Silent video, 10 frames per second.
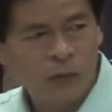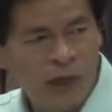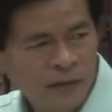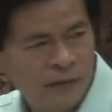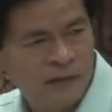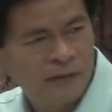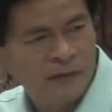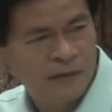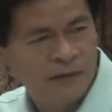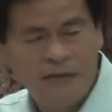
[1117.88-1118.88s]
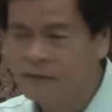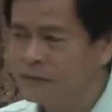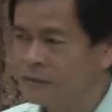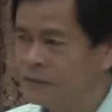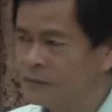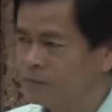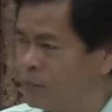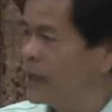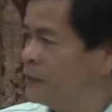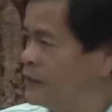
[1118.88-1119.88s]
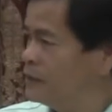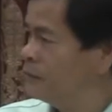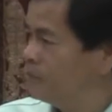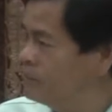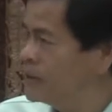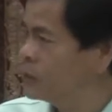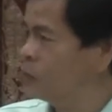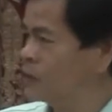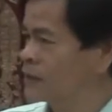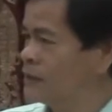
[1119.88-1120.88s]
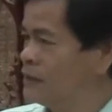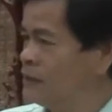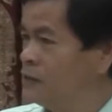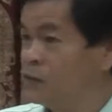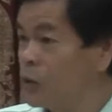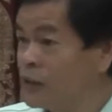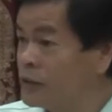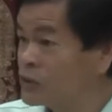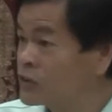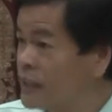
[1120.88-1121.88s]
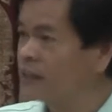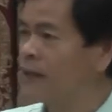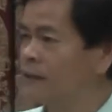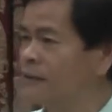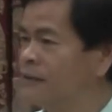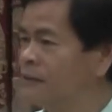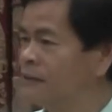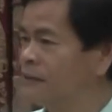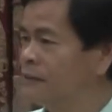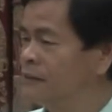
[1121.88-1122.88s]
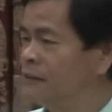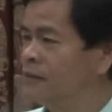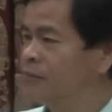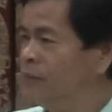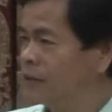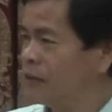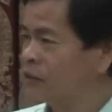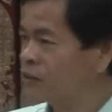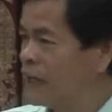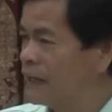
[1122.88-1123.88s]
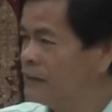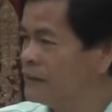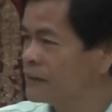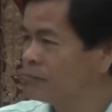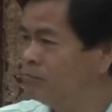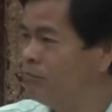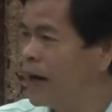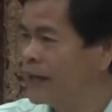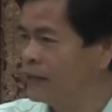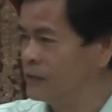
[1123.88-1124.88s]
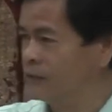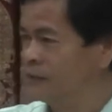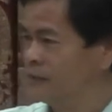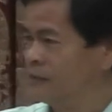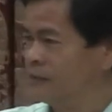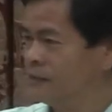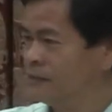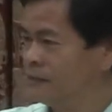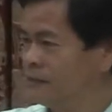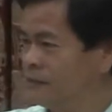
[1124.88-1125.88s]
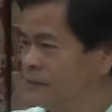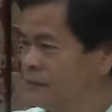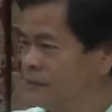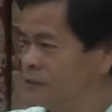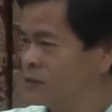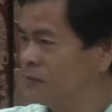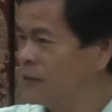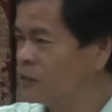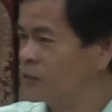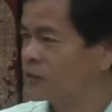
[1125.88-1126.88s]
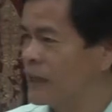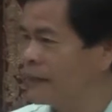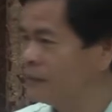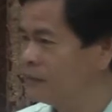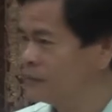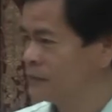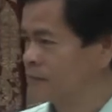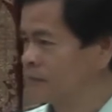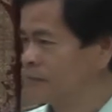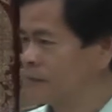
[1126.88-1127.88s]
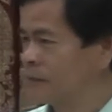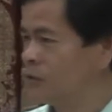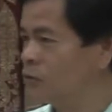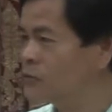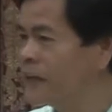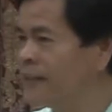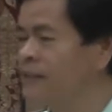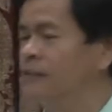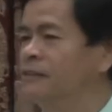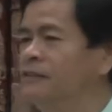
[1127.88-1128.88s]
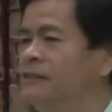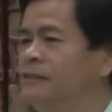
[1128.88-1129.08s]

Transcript: What? Buy me, me no work. You don't need to say that because I did not buy you to make you a slave. You're free.